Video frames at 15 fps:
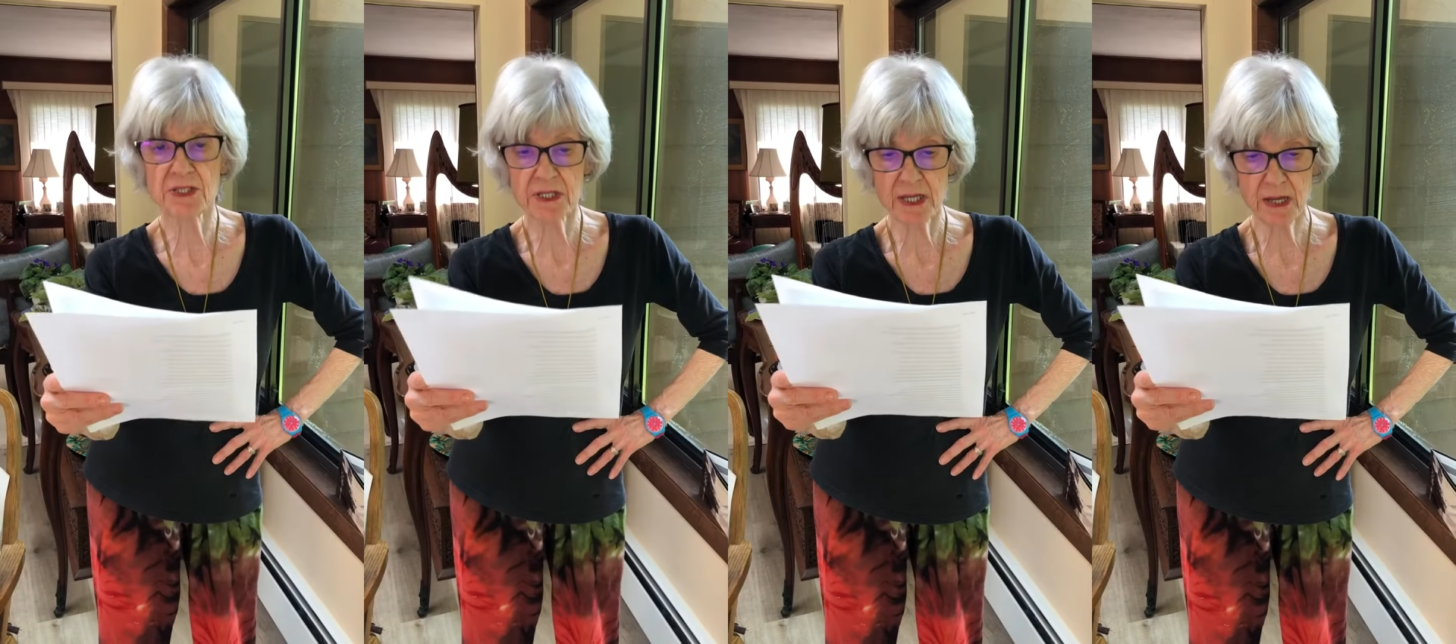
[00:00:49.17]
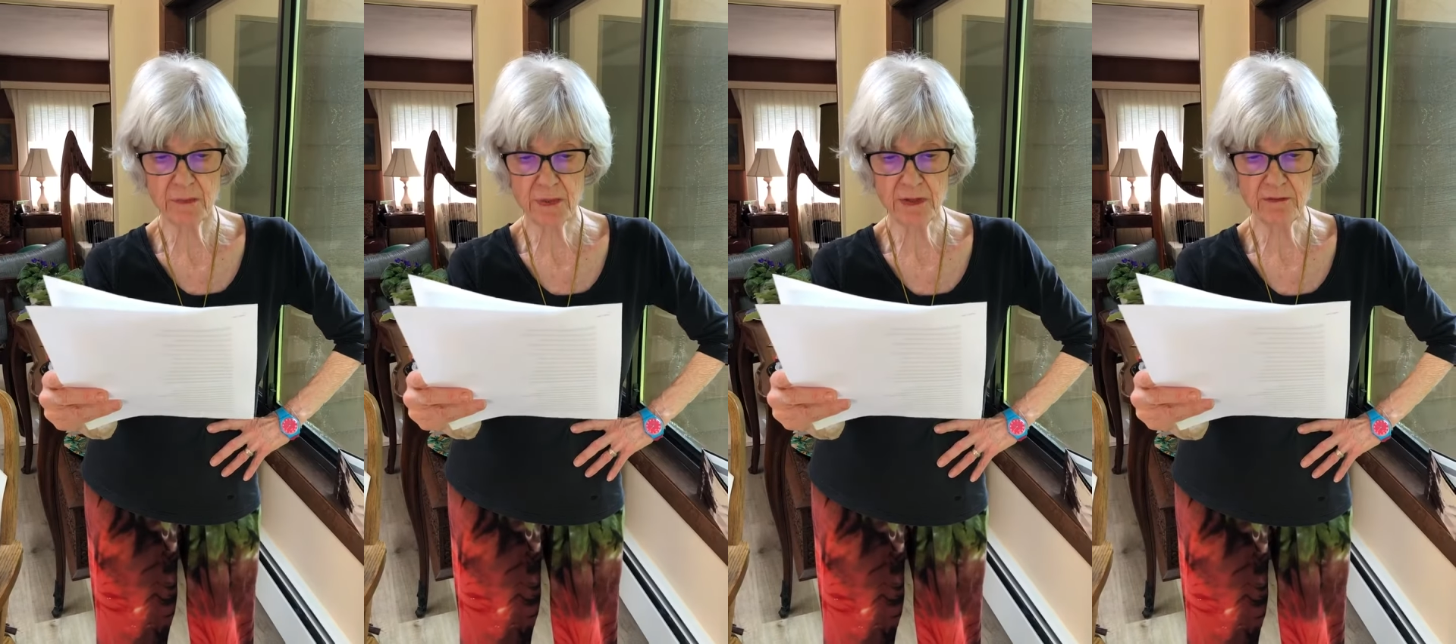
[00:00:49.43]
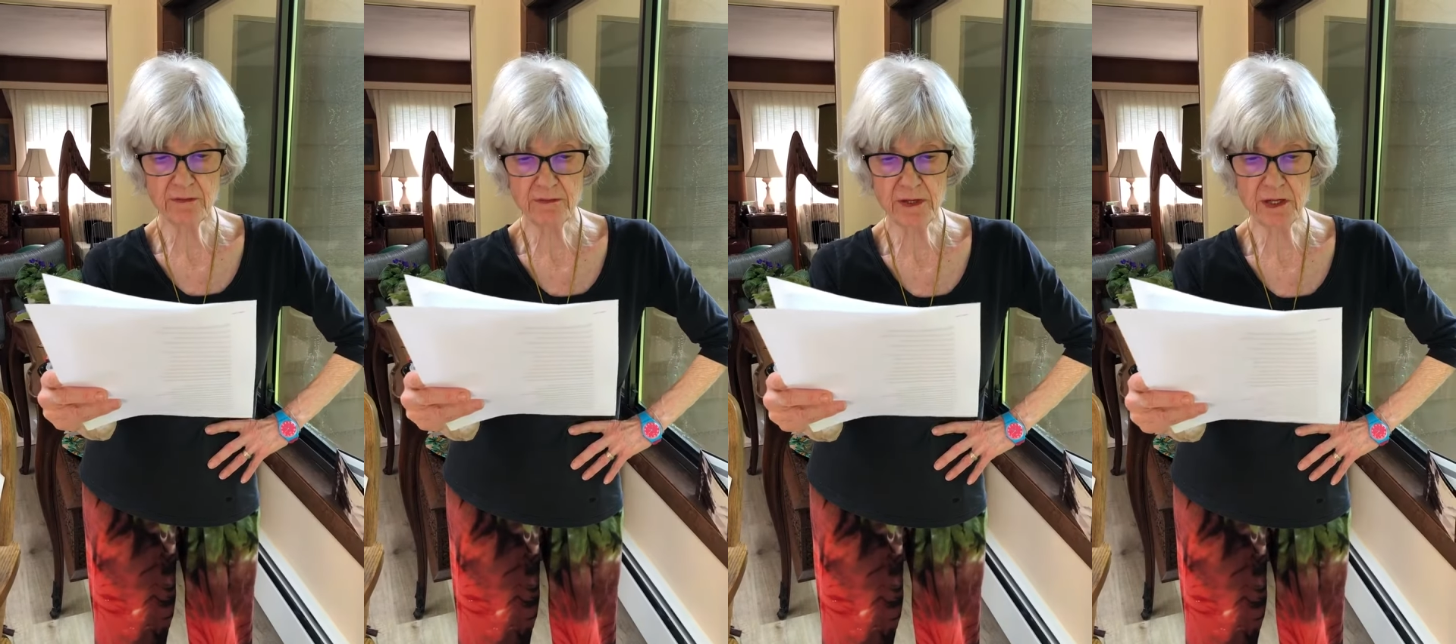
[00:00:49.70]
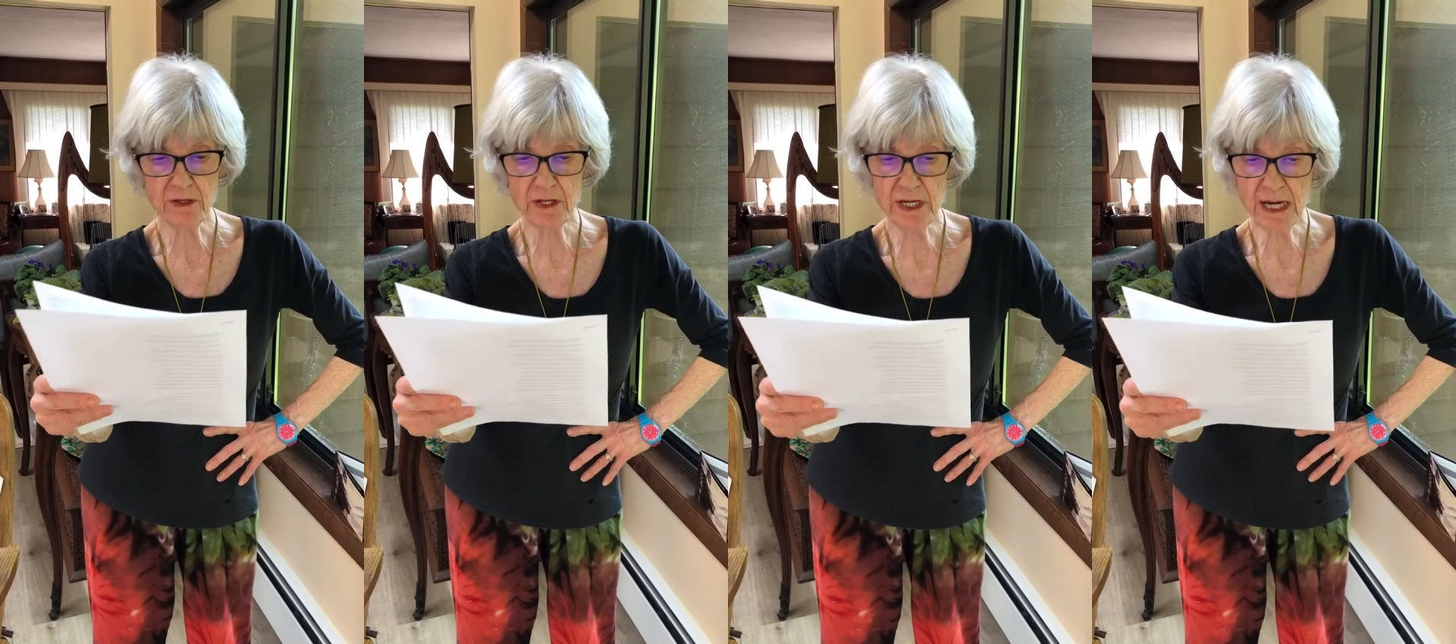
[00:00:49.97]
escaping
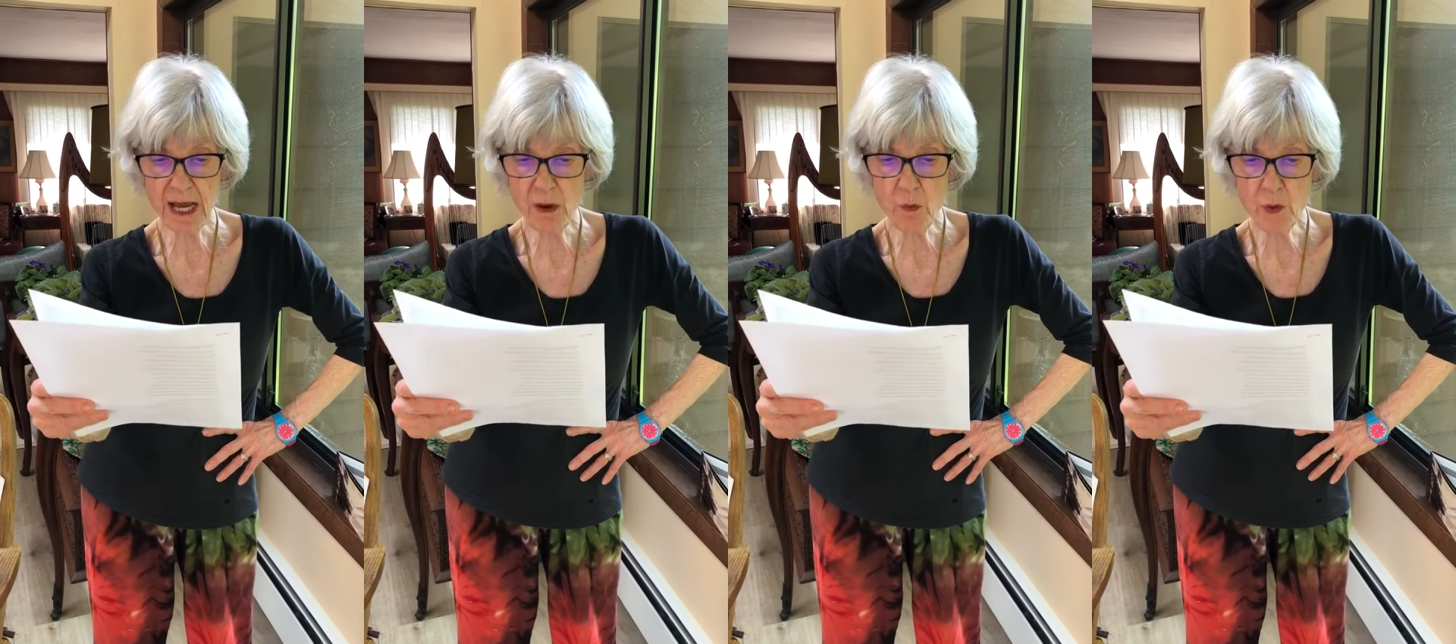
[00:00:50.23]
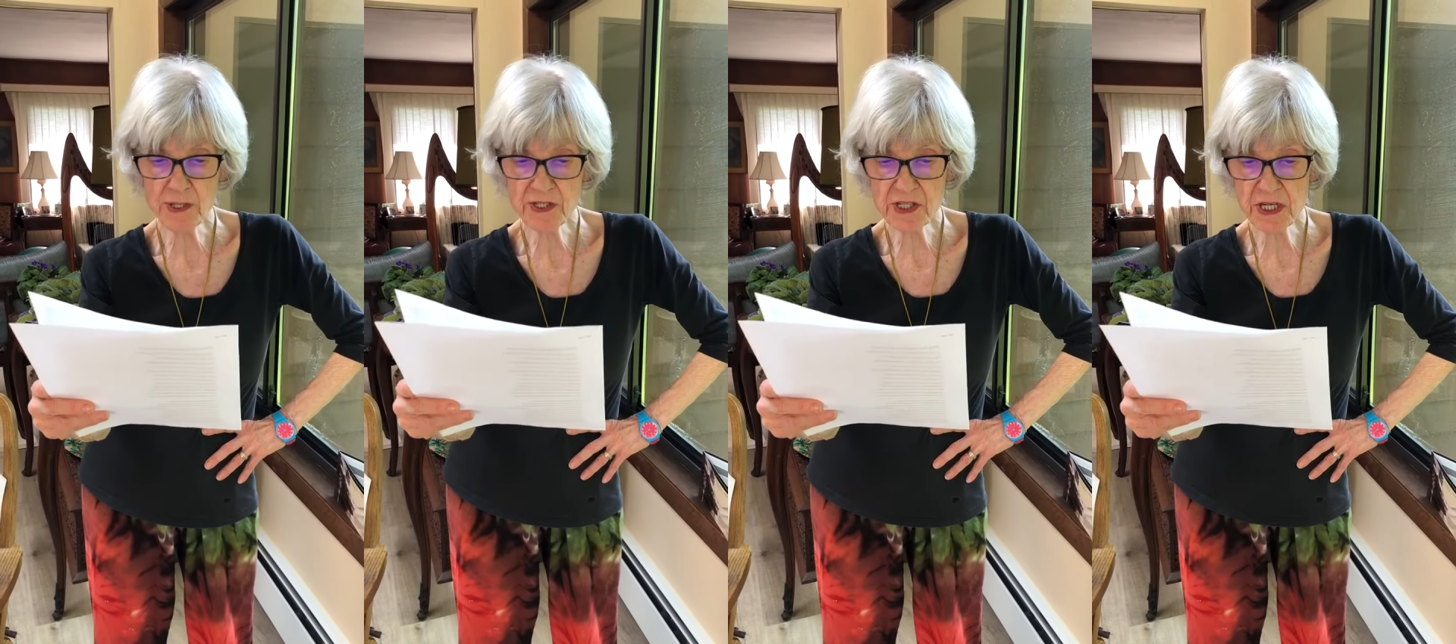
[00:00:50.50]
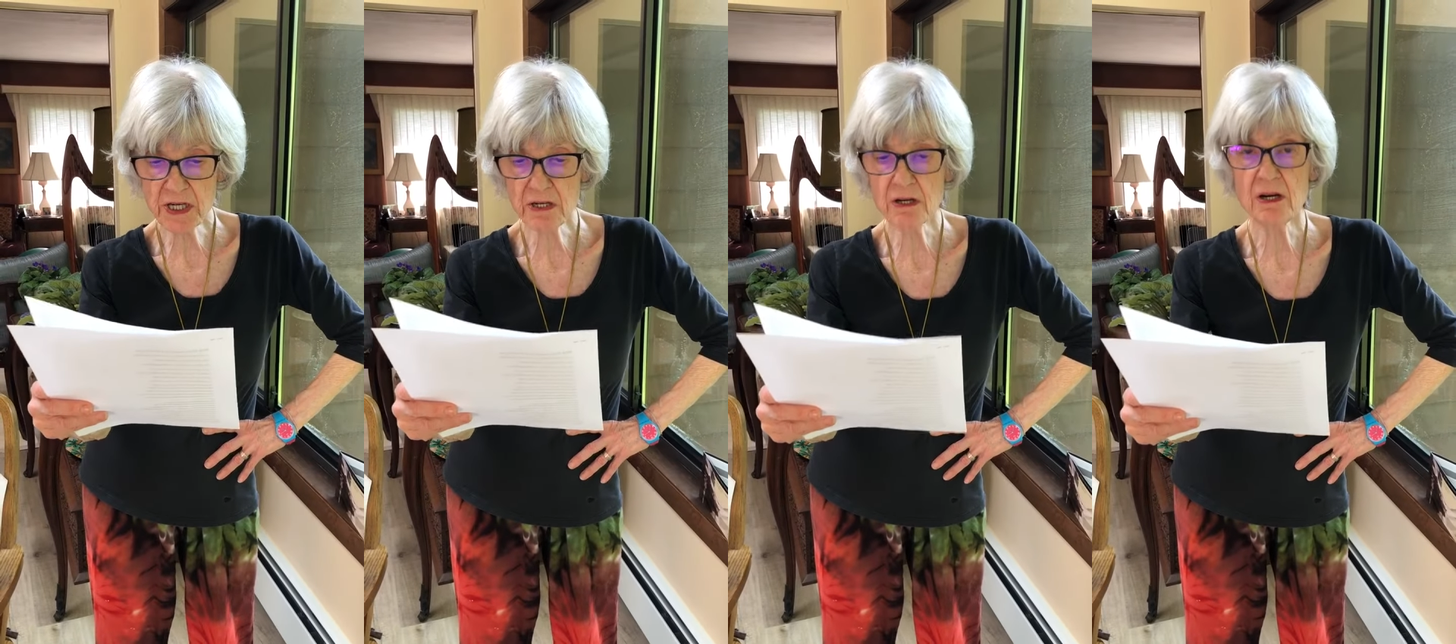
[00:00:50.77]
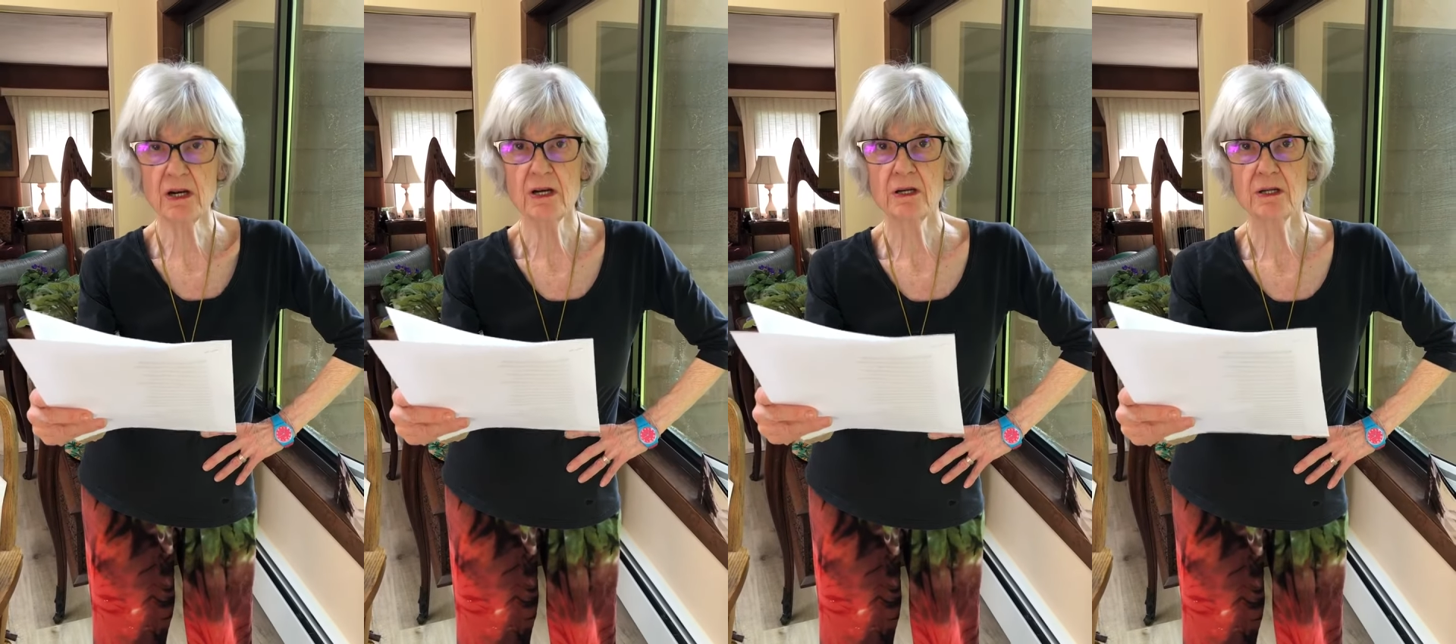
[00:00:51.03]
fear. And now what's here?